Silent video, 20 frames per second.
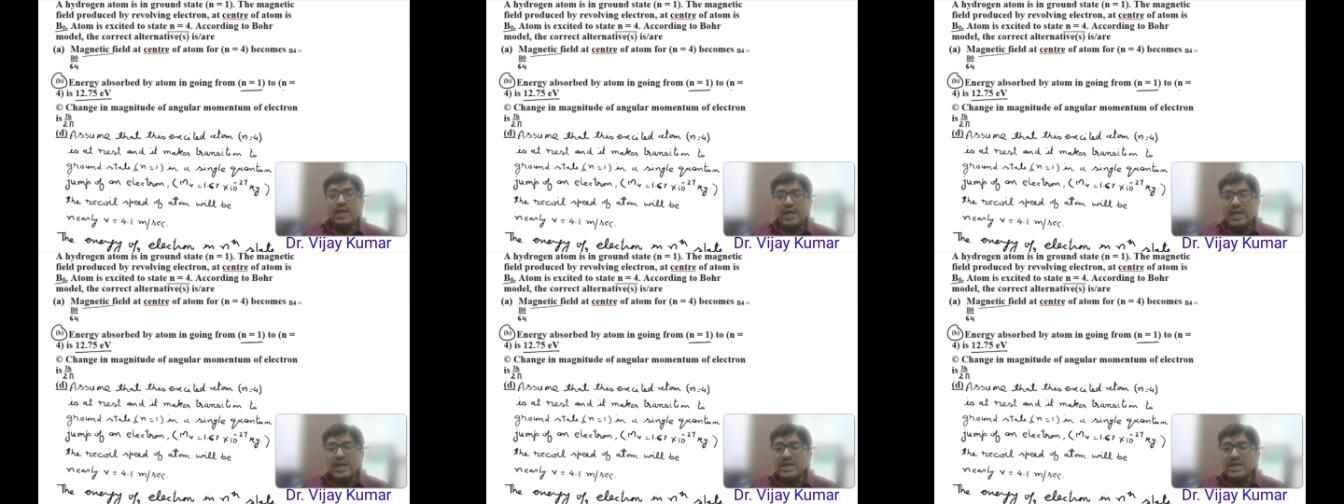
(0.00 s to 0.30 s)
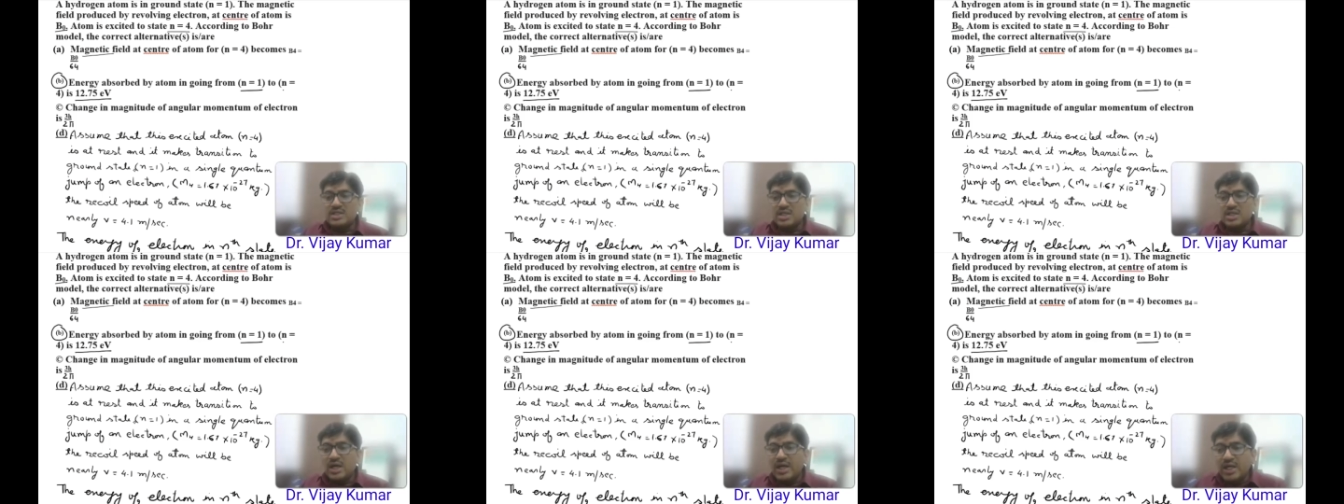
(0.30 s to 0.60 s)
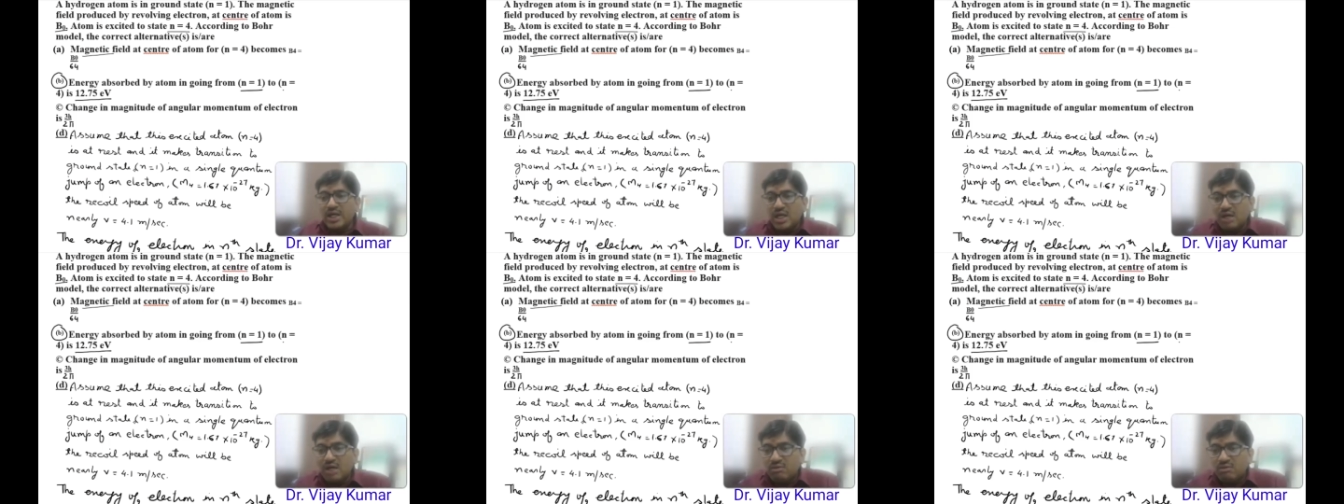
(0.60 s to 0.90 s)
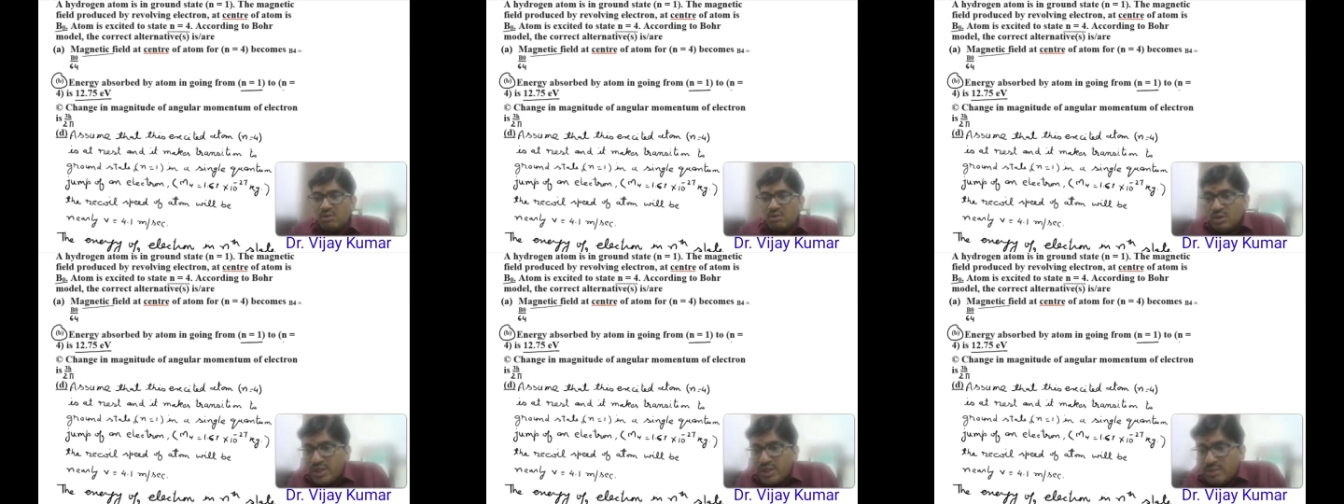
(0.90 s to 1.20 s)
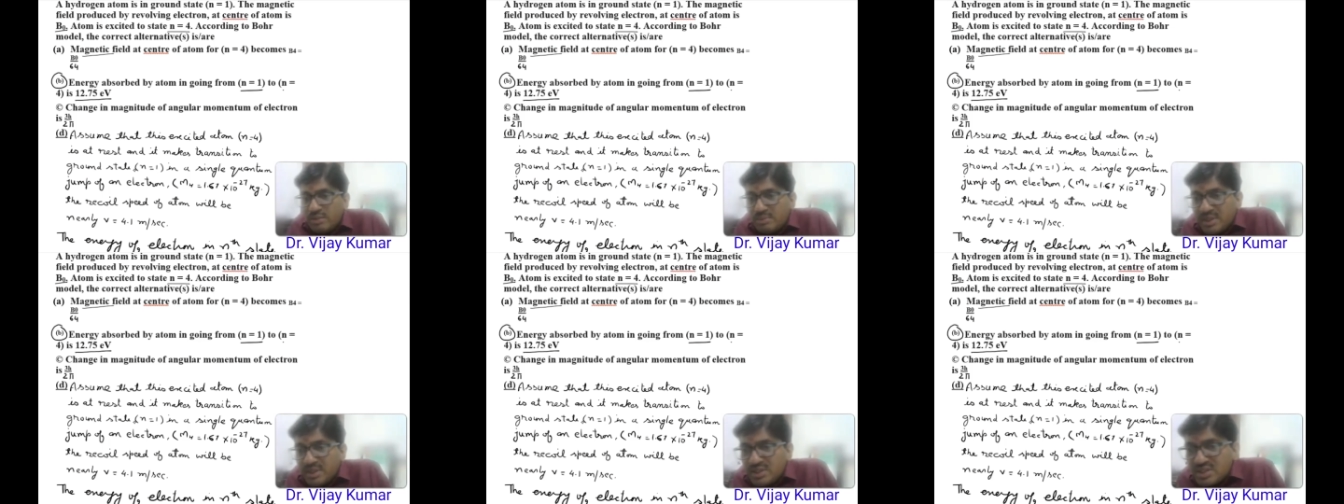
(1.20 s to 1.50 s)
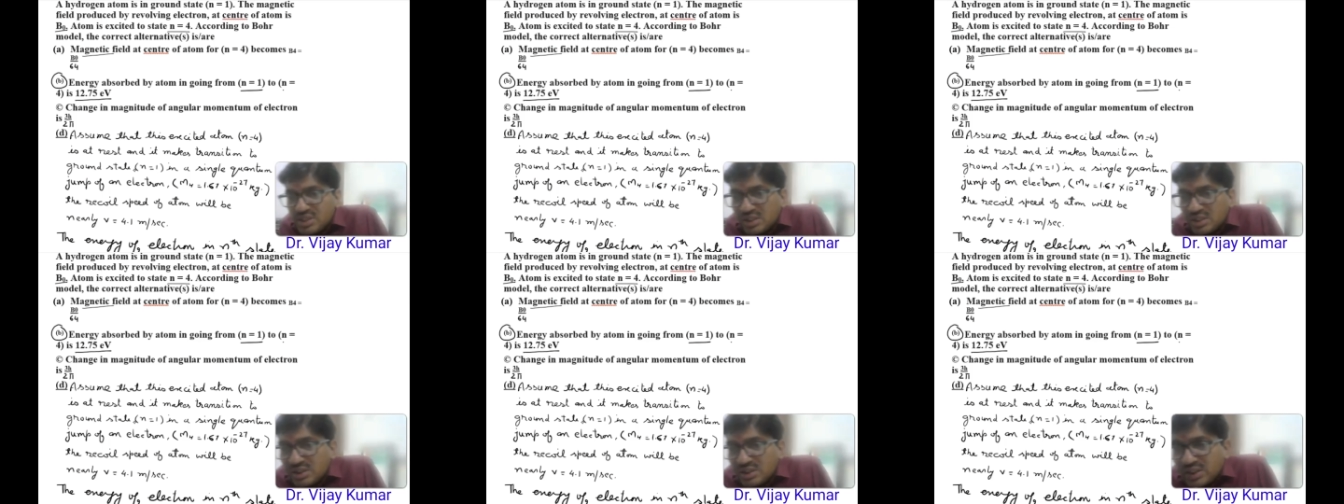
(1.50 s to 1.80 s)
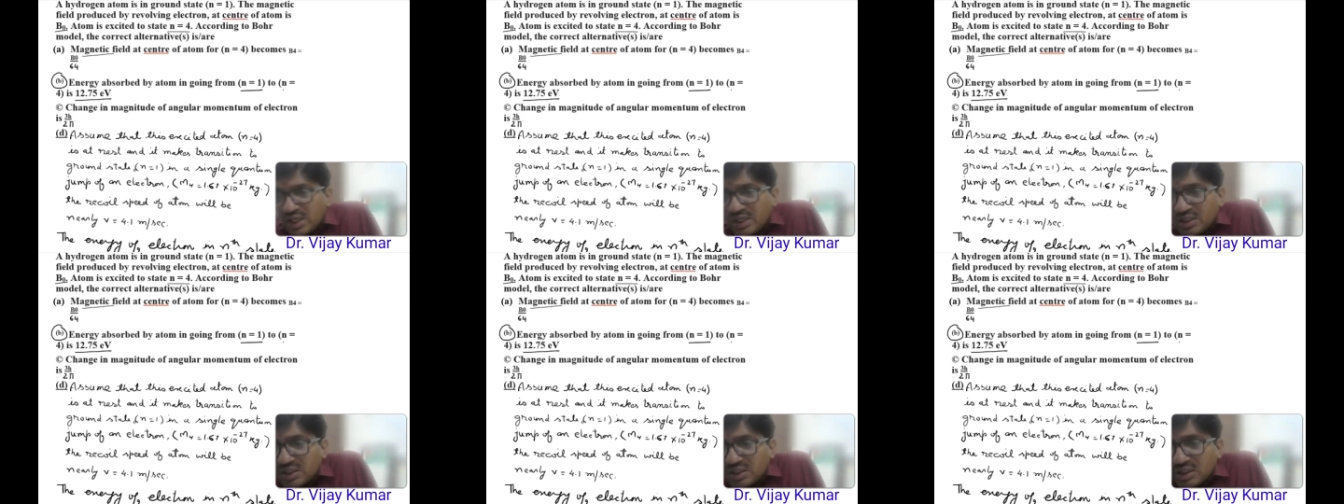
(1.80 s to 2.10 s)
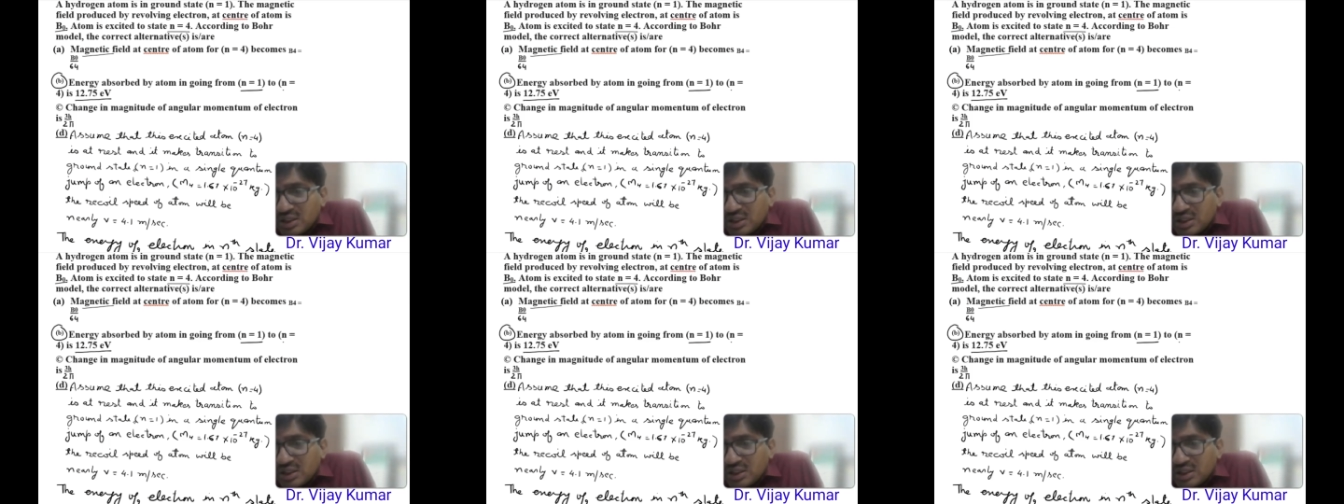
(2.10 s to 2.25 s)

As I have already mentioned that